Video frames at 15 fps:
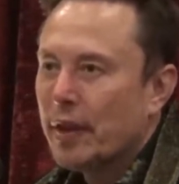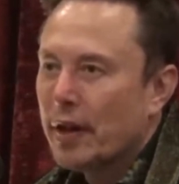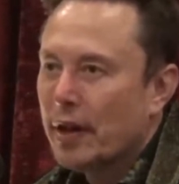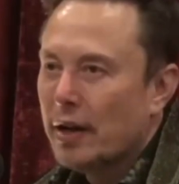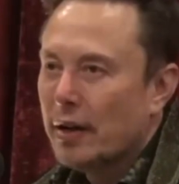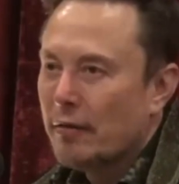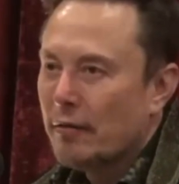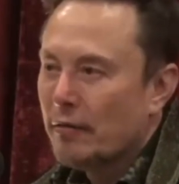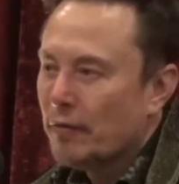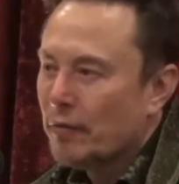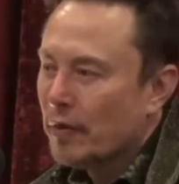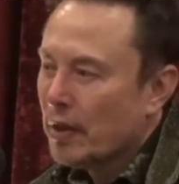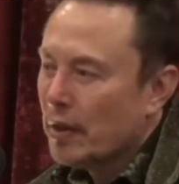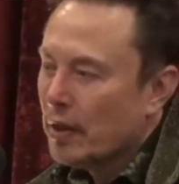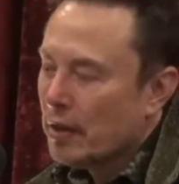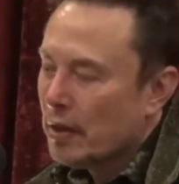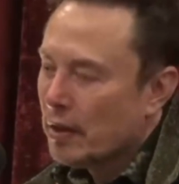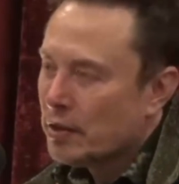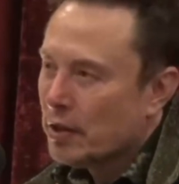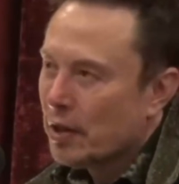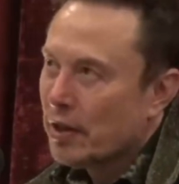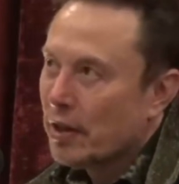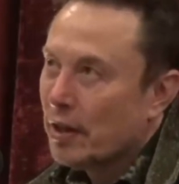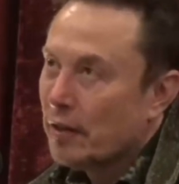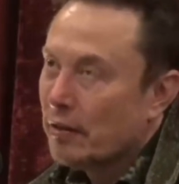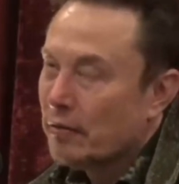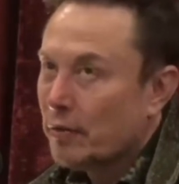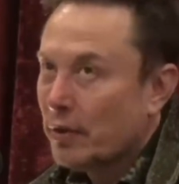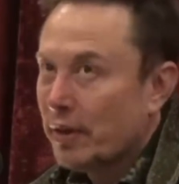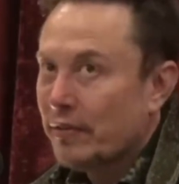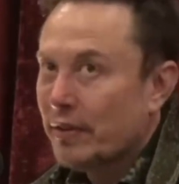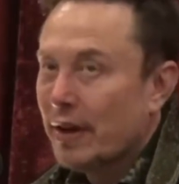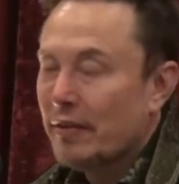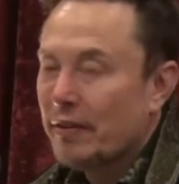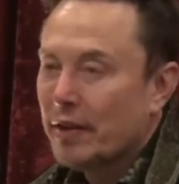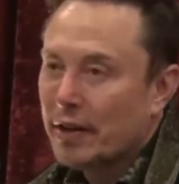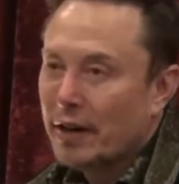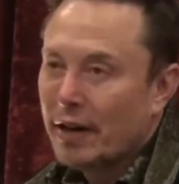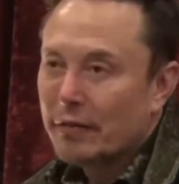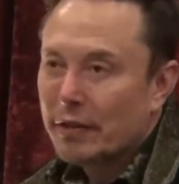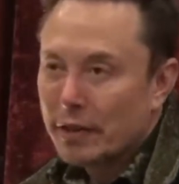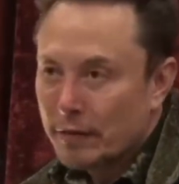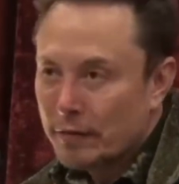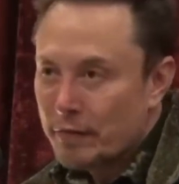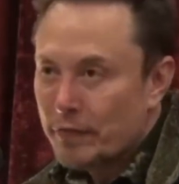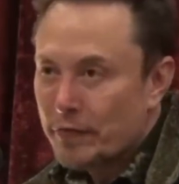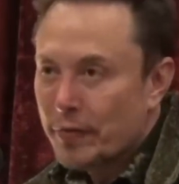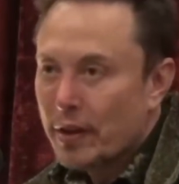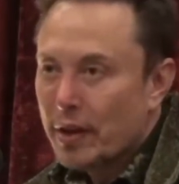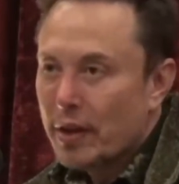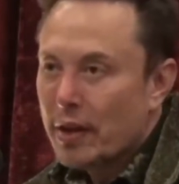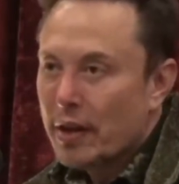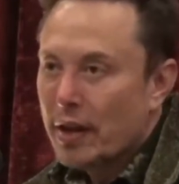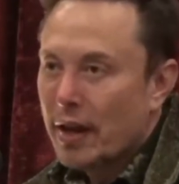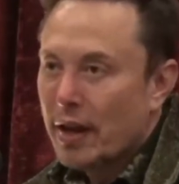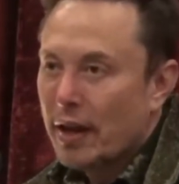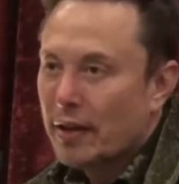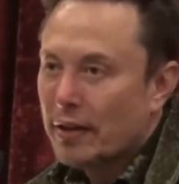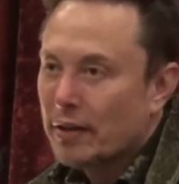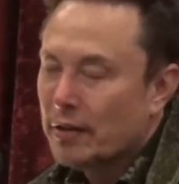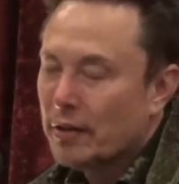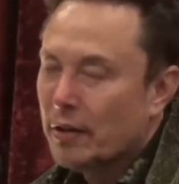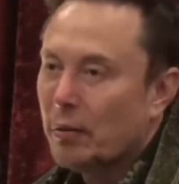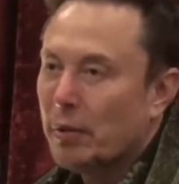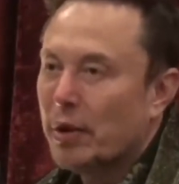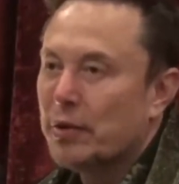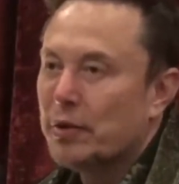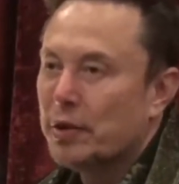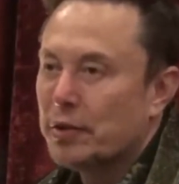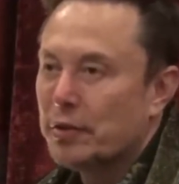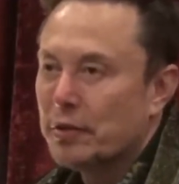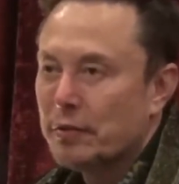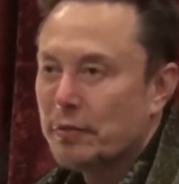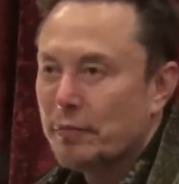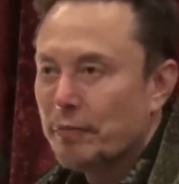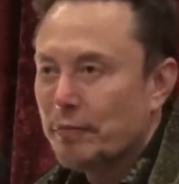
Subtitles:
a shotgun, 45 and a 9mm, and no penetrations.